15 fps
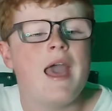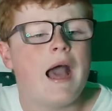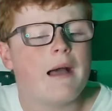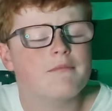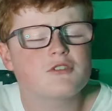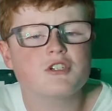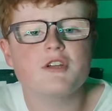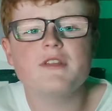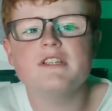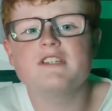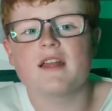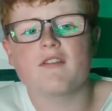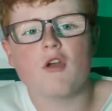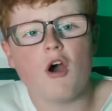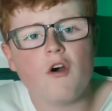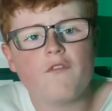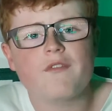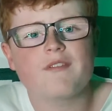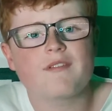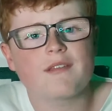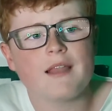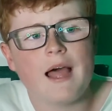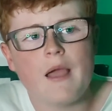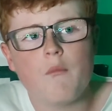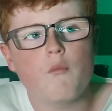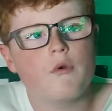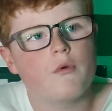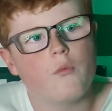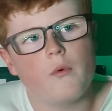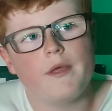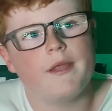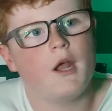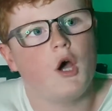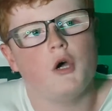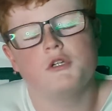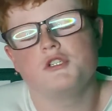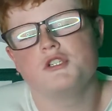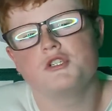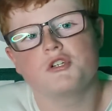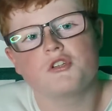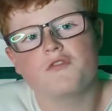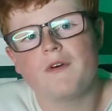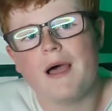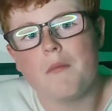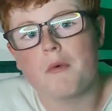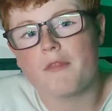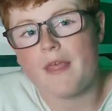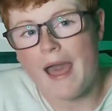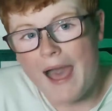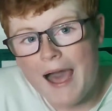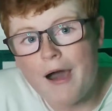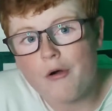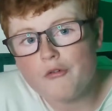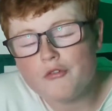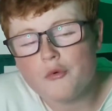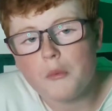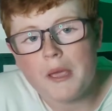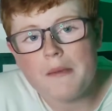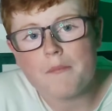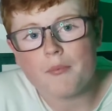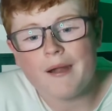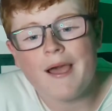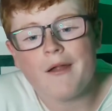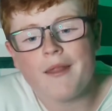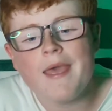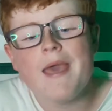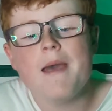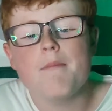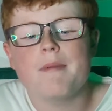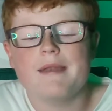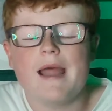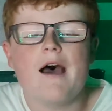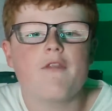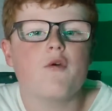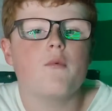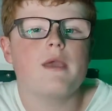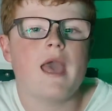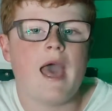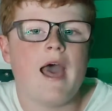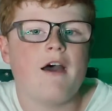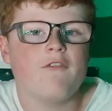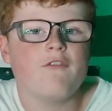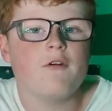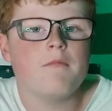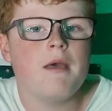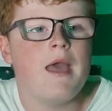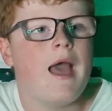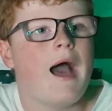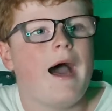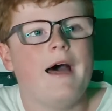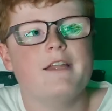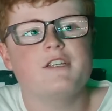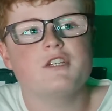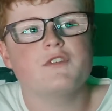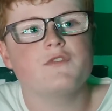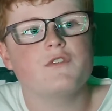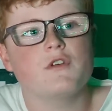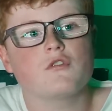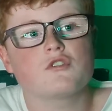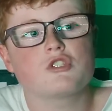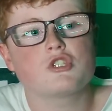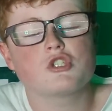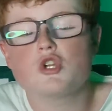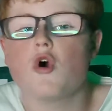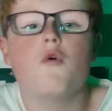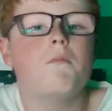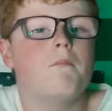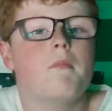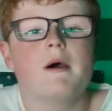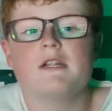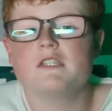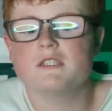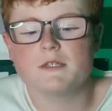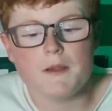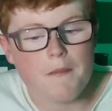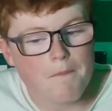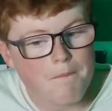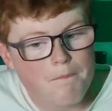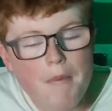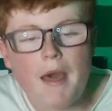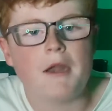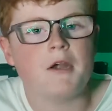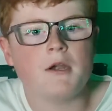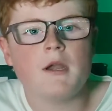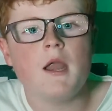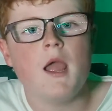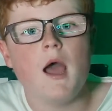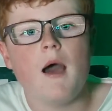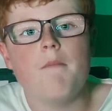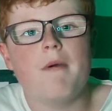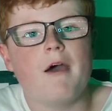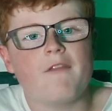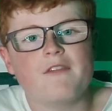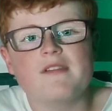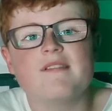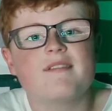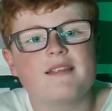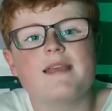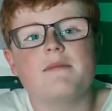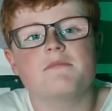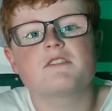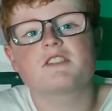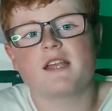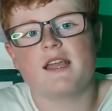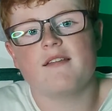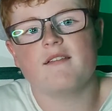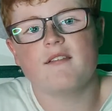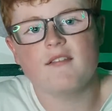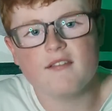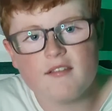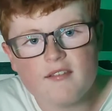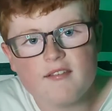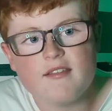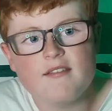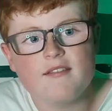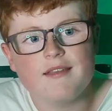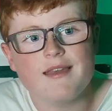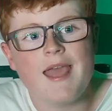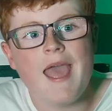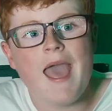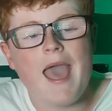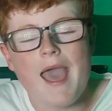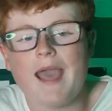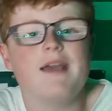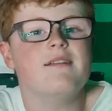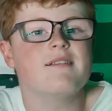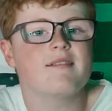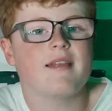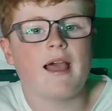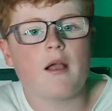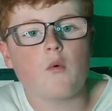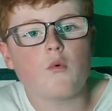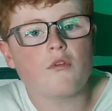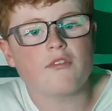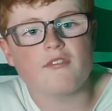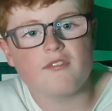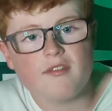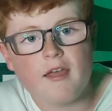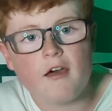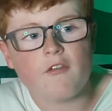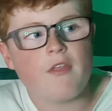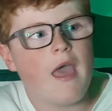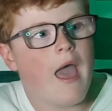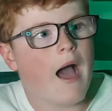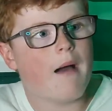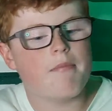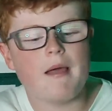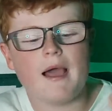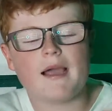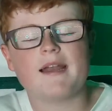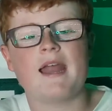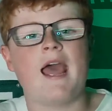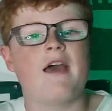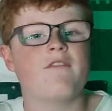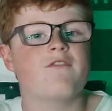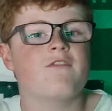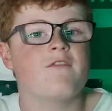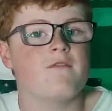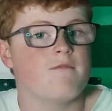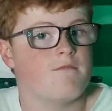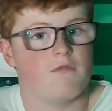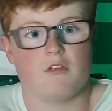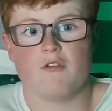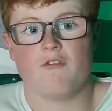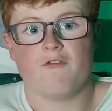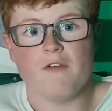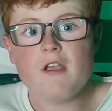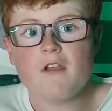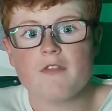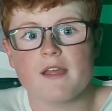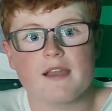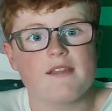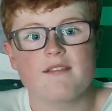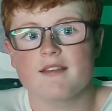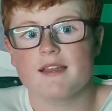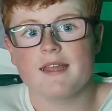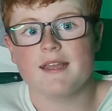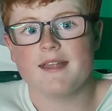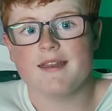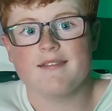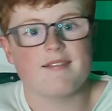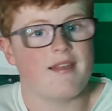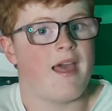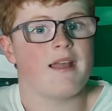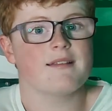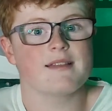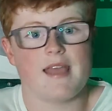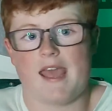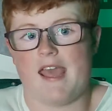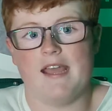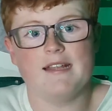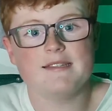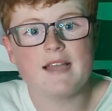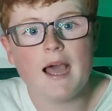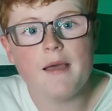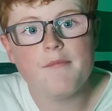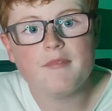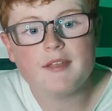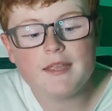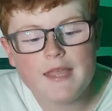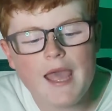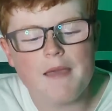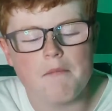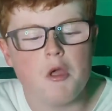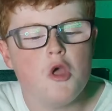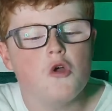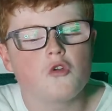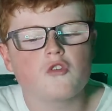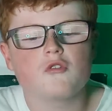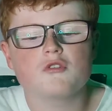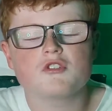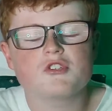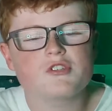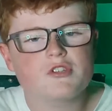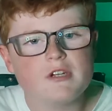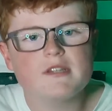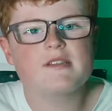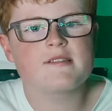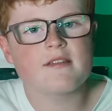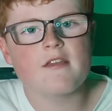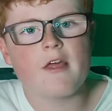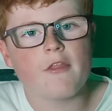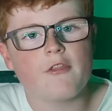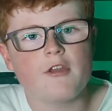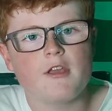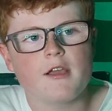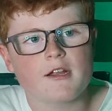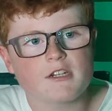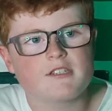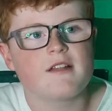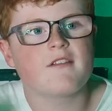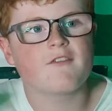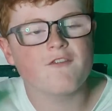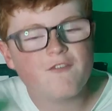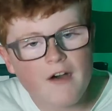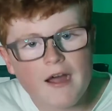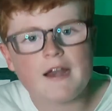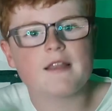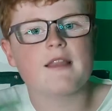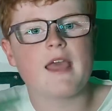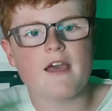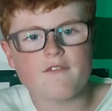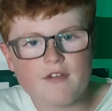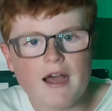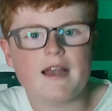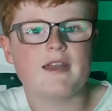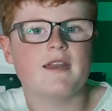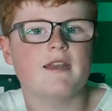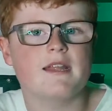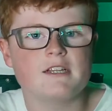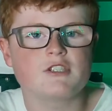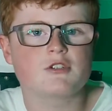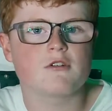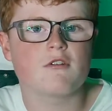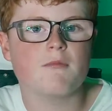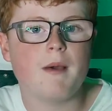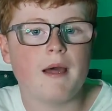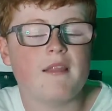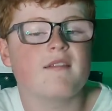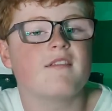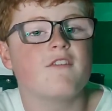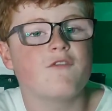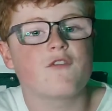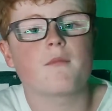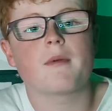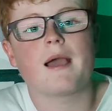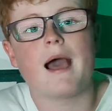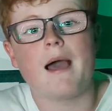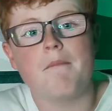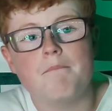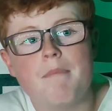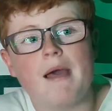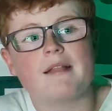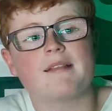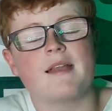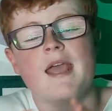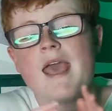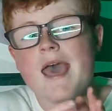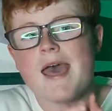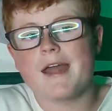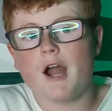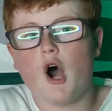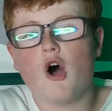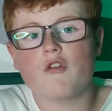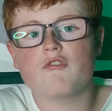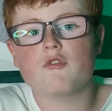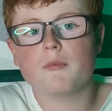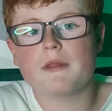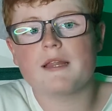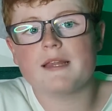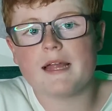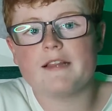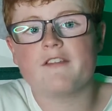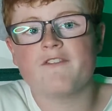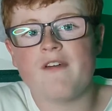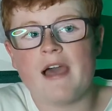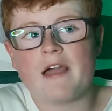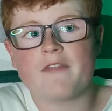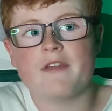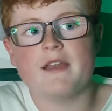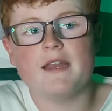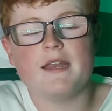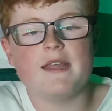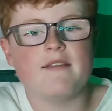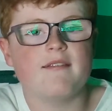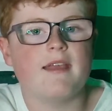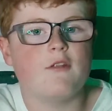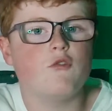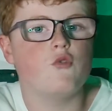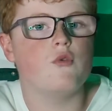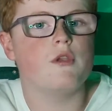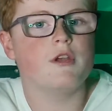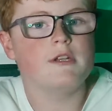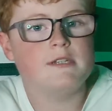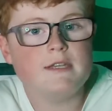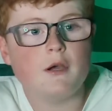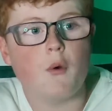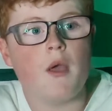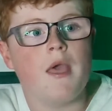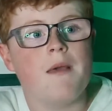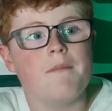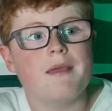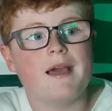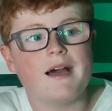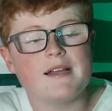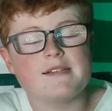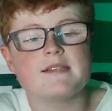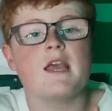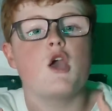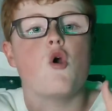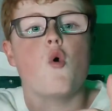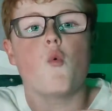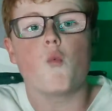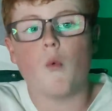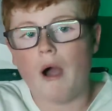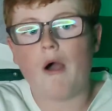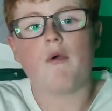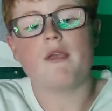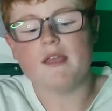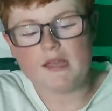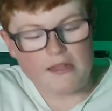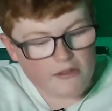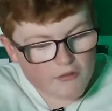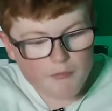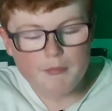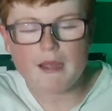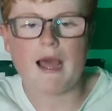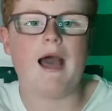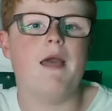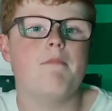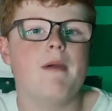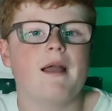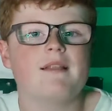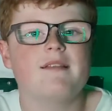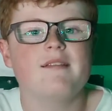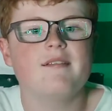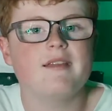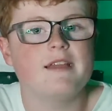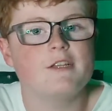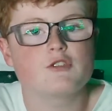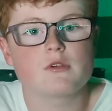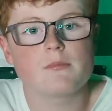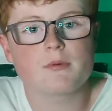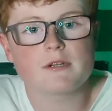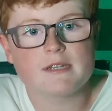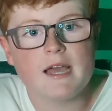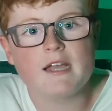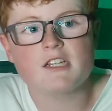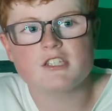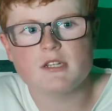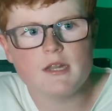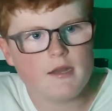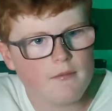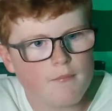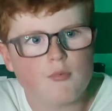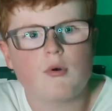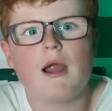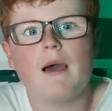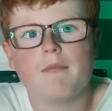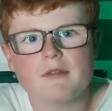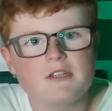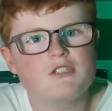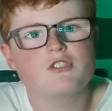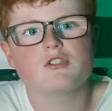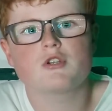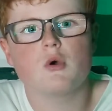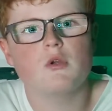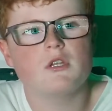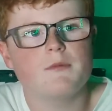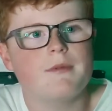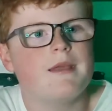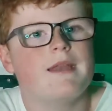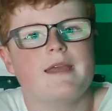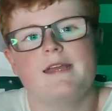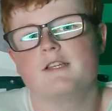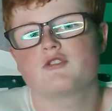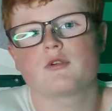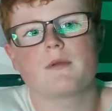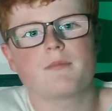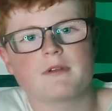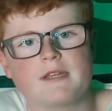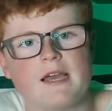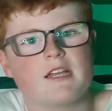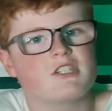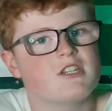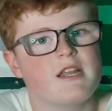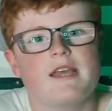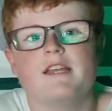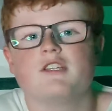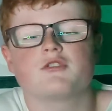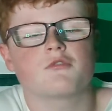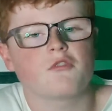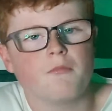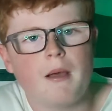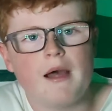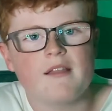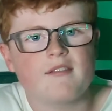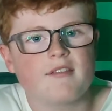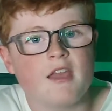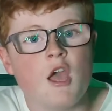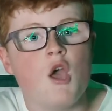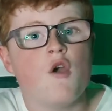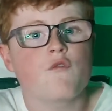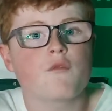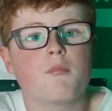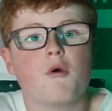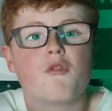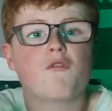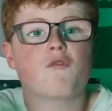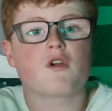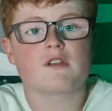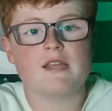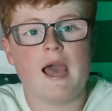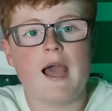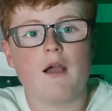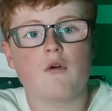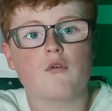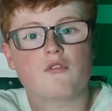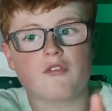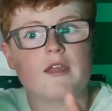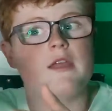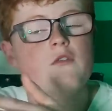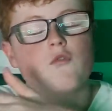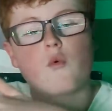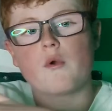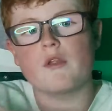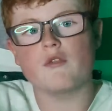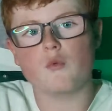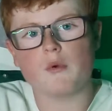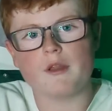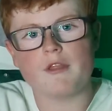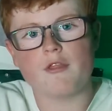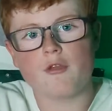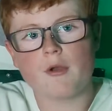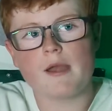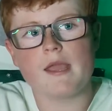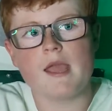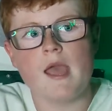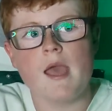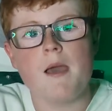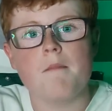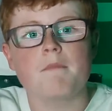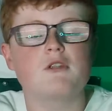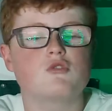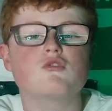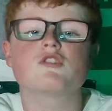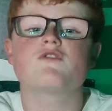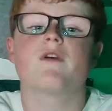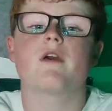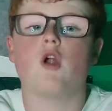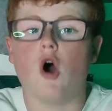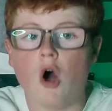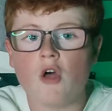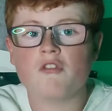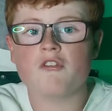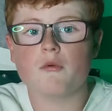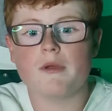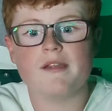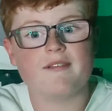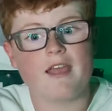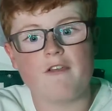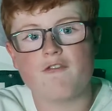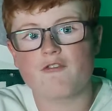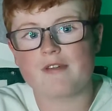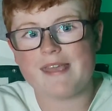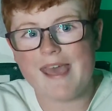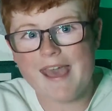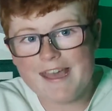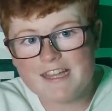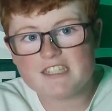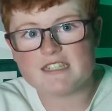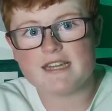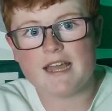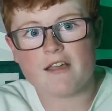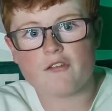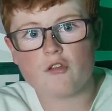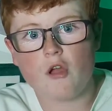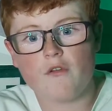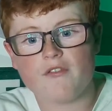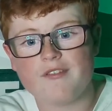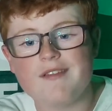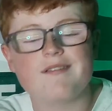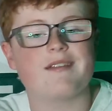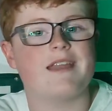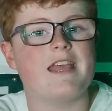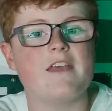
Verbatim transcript: I'm sure the Jets offensive line would have went on just fine without Duane Brown, but now that we have him, I just feel so much better about this team's chances this season and Zach Wilson's health. I'm not going to have to fear that he's going to get sacked eight times a game. So it's just good to see that the New York Jets finally have gotten an insurance policy for Mekhi Becton. And I also really like the fact that it is a two-year deal because while he is Mekhi Becton's injury protection and probably is just going to be an injury protection insurance policy for both of our tackles in 2023, but George Fant also is a free agent next offseason.